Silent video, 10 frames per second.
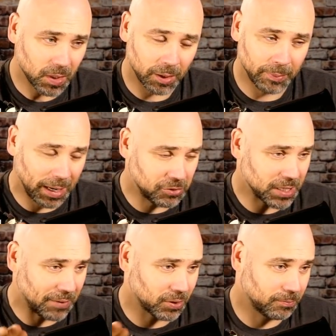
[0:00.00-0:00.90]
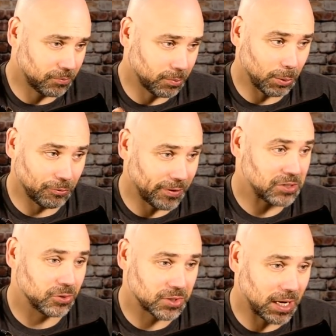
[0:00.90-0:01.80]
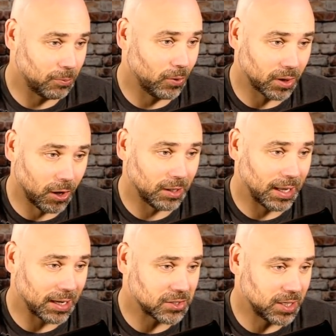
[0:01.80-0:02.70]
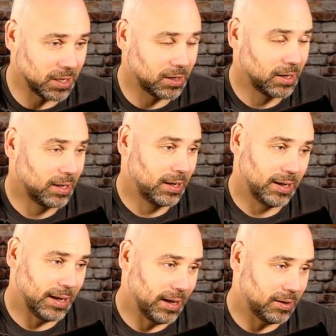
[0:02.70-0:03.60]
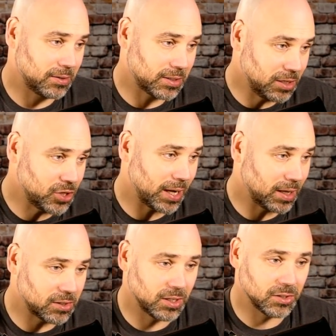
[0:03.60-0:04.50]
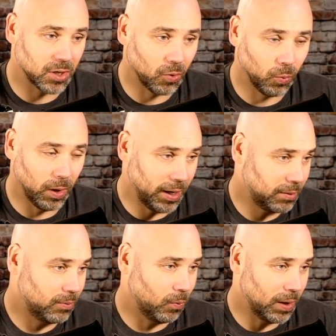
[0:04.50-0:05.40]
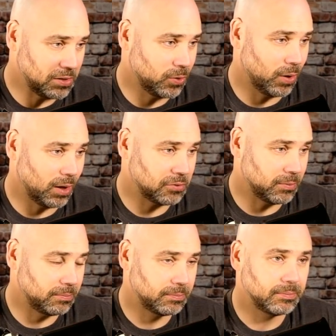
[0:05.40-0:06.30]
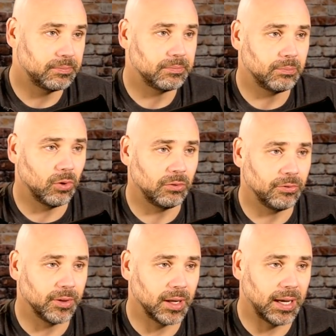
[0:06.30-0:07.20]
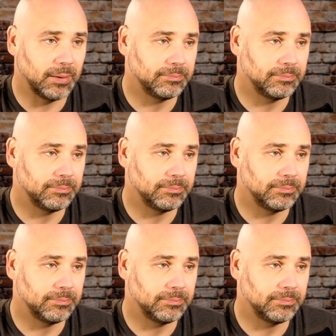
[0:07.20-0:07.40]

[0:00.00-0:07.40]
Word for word: But I just have to, from a professional standpoint, call it like I see it. And CJ gets in his own way way too often. Pulling for the guy.